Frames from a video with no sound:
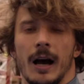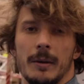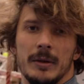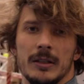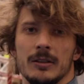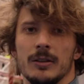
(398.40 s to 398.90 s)
I
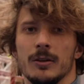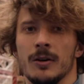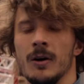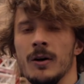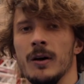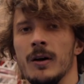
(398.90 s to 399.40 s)
mean,
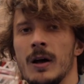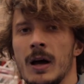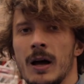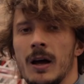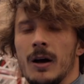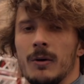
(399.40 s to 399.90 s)
you,
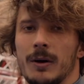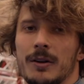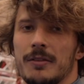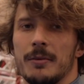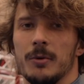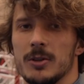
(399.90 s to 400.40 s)
one
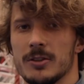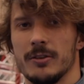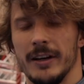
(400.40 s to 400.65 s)
of the most